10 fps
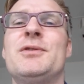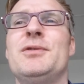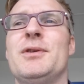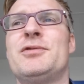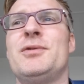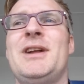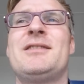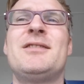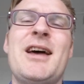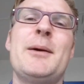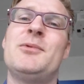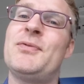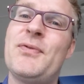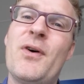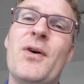hundred dollars, so that's
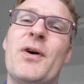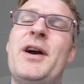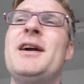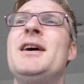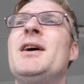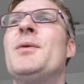times four,